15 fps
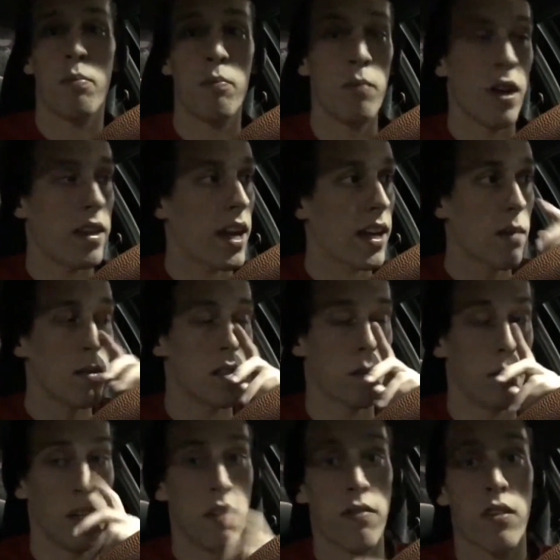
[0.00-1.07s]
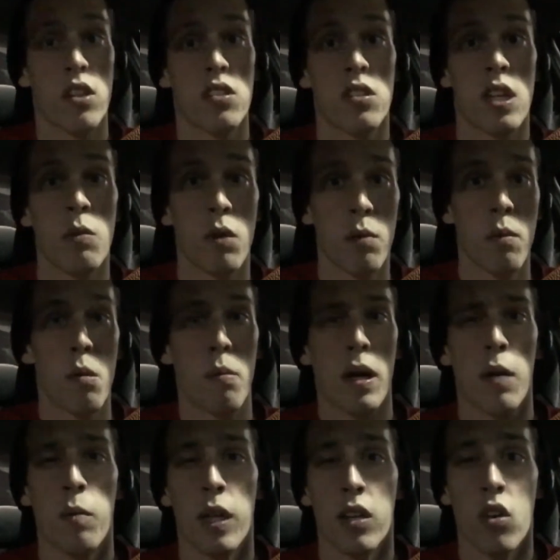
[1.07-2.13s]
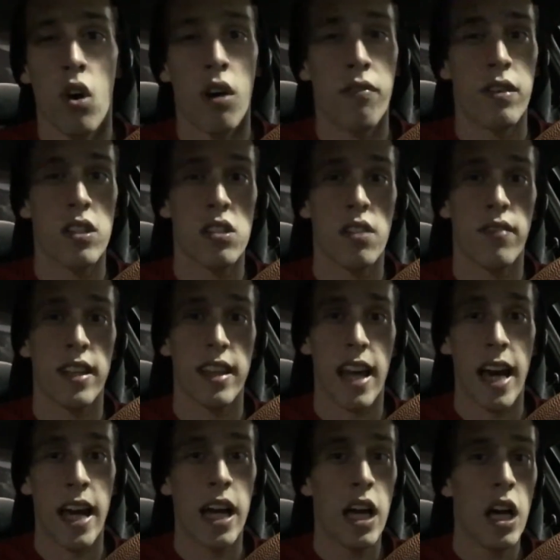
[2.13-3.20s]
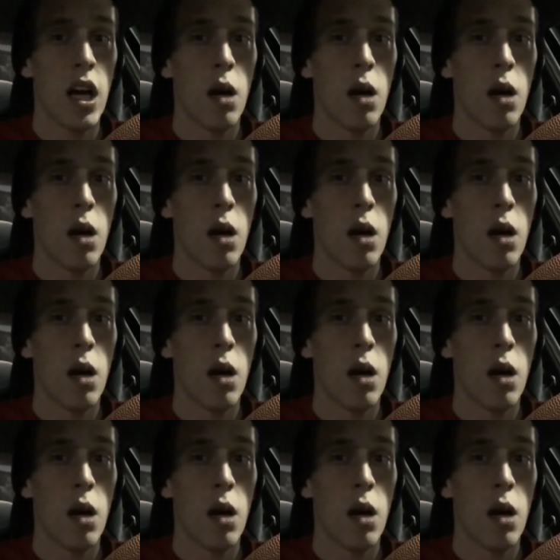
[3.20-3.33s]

My dad gave me some money because he wanted me to pick up, like, coffee and stuff like that.